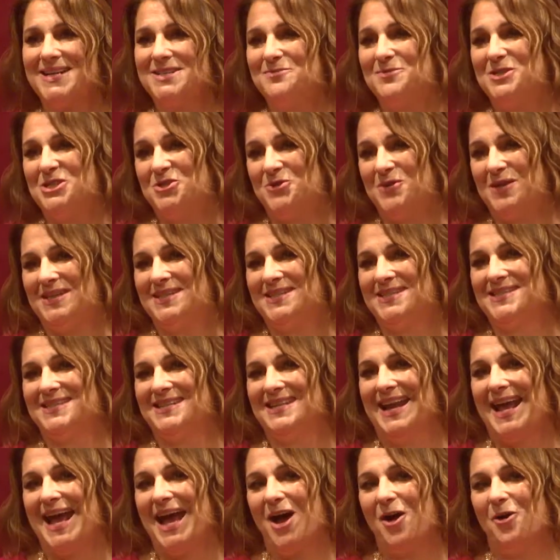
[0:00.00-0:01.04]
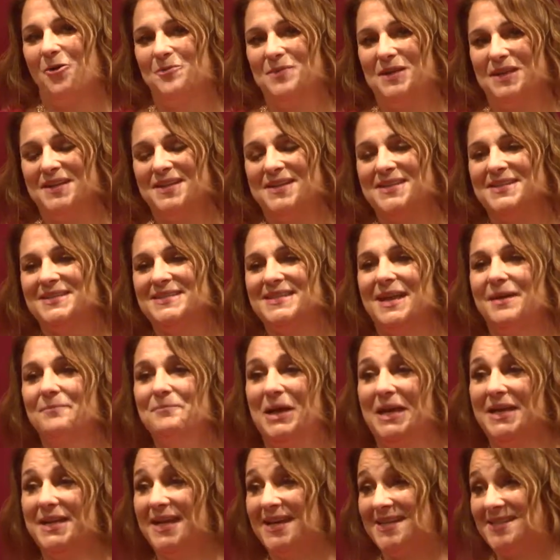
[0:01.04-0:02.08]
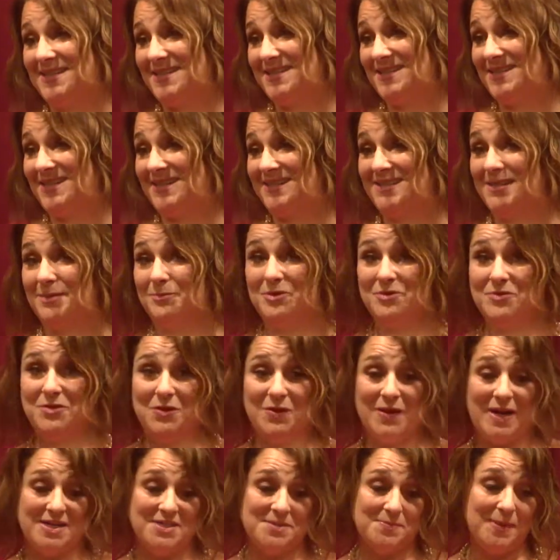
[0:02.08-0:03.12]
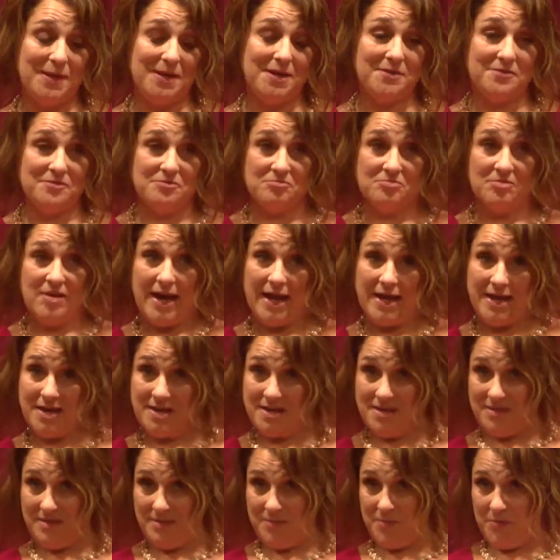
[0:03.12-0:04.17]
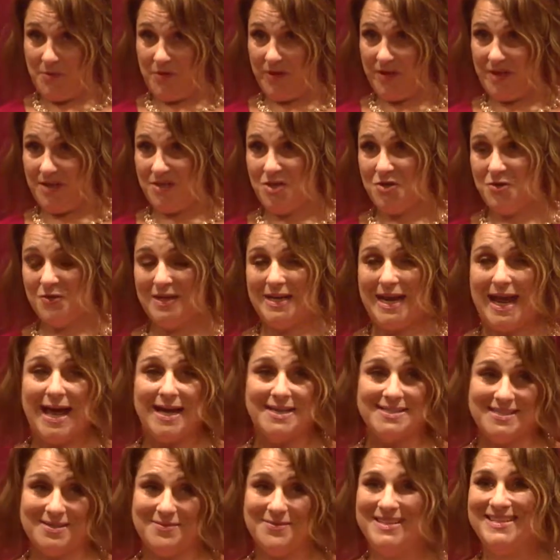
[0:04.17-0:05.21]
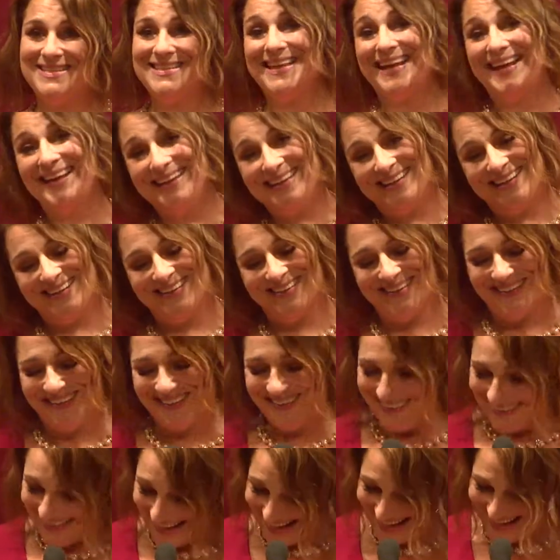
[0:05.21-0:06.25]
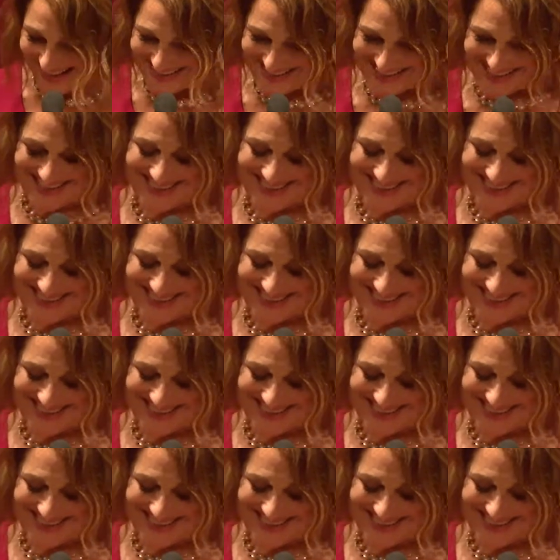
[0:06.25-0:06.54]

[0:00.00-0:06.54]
to be doing this now, because my guess is that some of you guys might have read the book and you can ask me, thank you, yes,